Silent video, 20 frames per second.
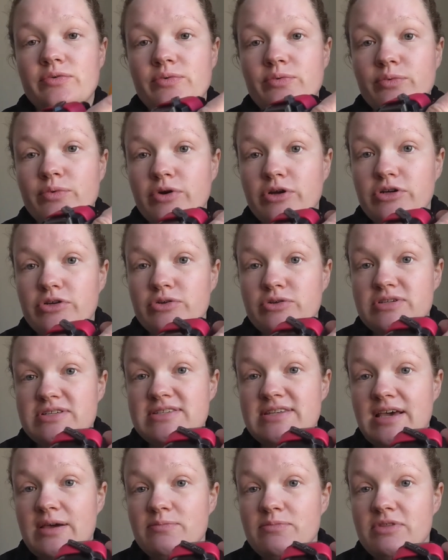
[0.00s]
we're going to do the
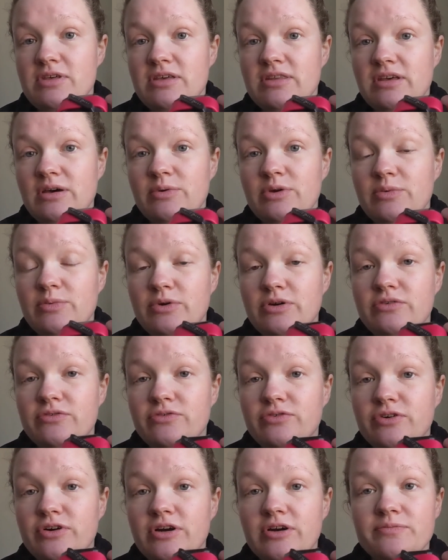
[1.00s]
same thing that we would
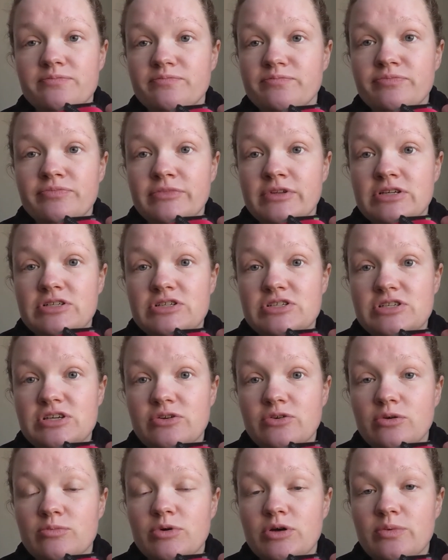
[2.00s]
for just a
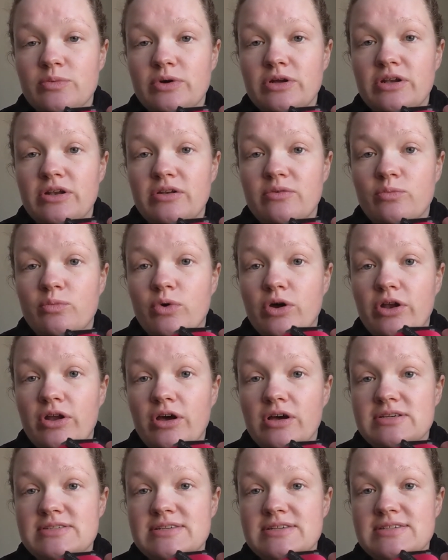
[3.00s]
normal one
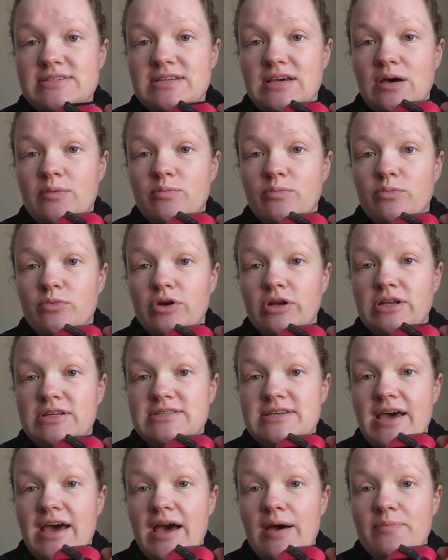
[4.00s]
dog system. We're going to
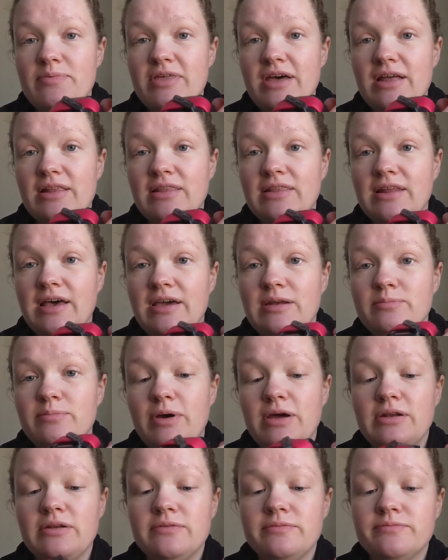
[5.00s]
tap that light
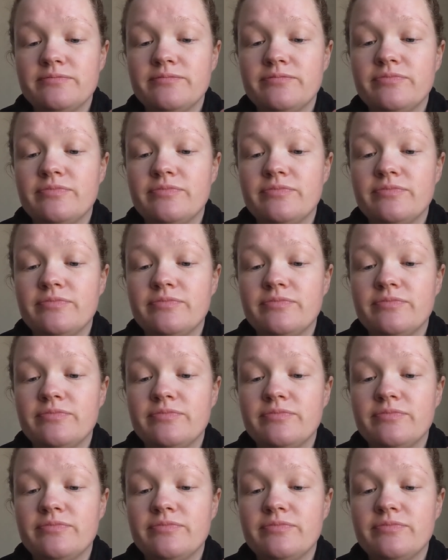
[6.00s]
button